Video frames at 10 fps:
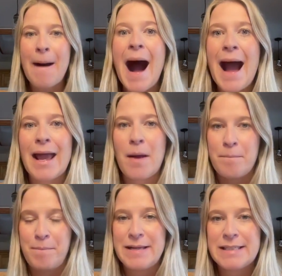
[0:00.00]
my
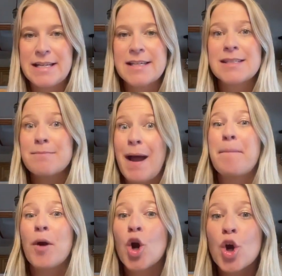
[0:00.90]
business, my
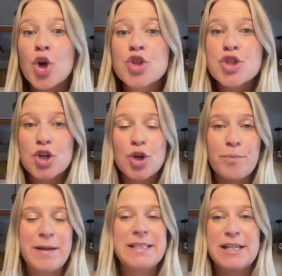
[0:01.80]
personal
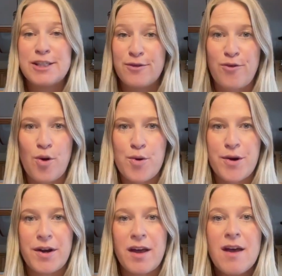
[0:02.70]
business
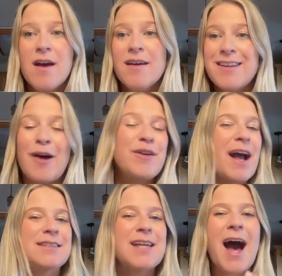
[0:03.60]
forward. Now,
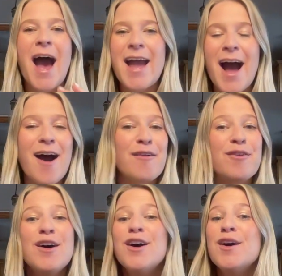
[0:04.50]
yes, I have
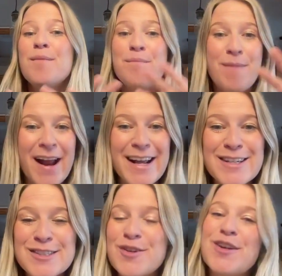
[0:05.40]
many
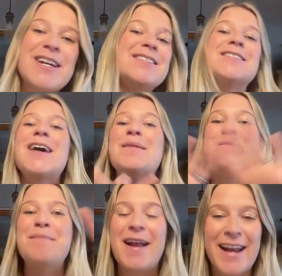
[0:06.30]
students
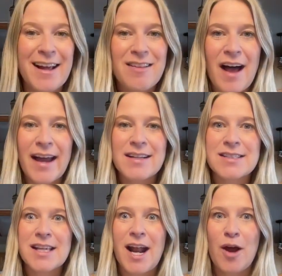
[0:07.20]
and many
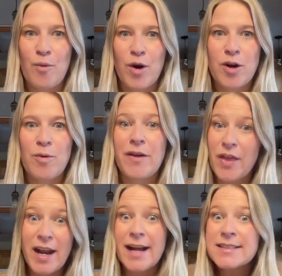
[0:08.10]
clients that I work with,
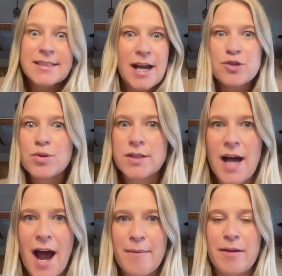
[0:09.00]
and I schedule
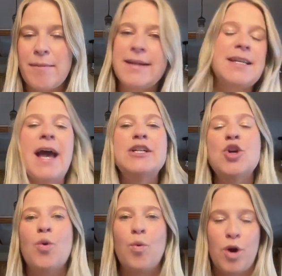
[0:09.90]
time in my day
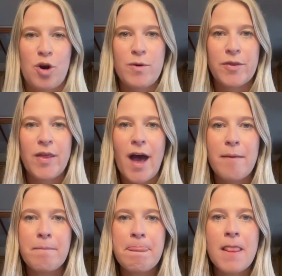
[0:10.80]
to work with
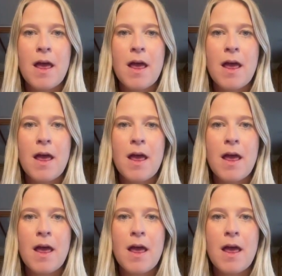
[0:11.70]
them.